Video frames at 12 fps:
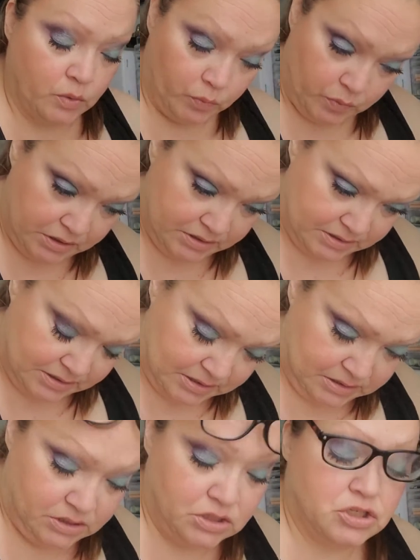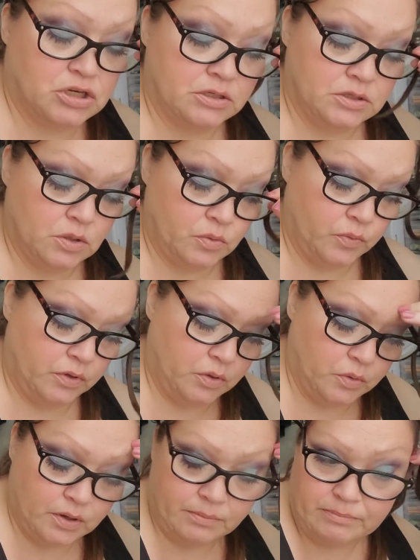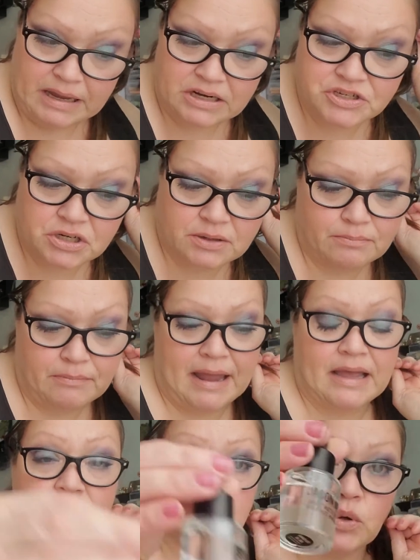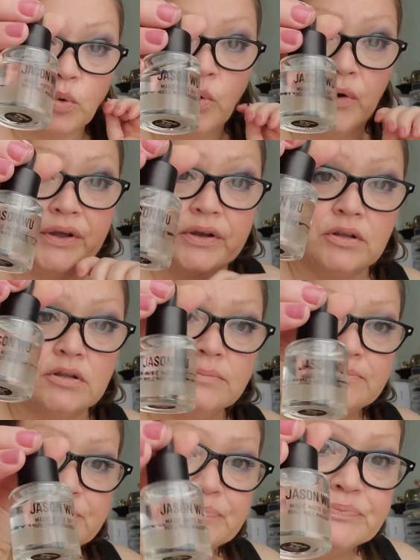was this Jason Wu Magic Matte Oil.